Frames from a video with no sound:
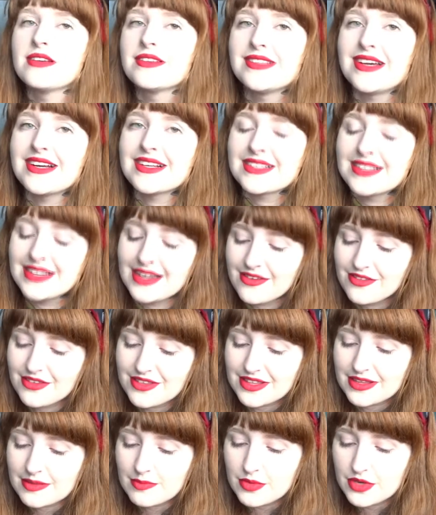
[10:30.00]
exactly
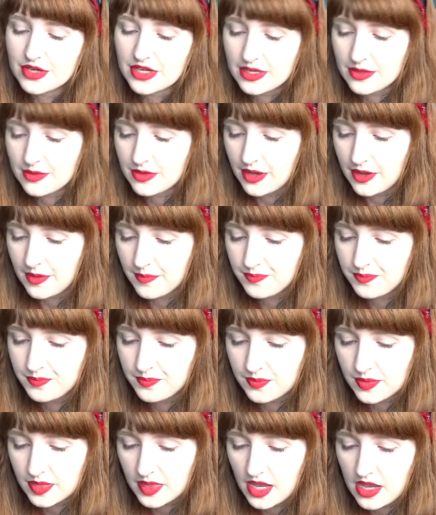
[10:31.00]
everything, but here we go.
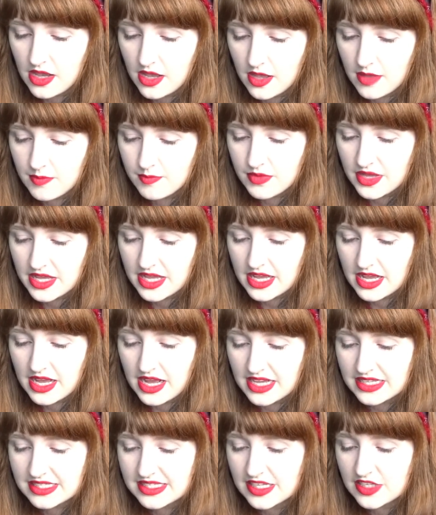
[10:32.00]

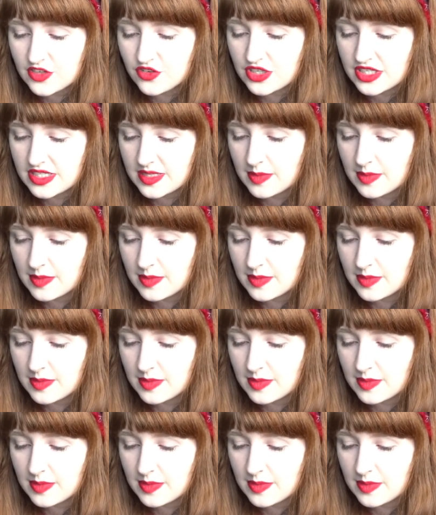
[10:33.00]
Accessory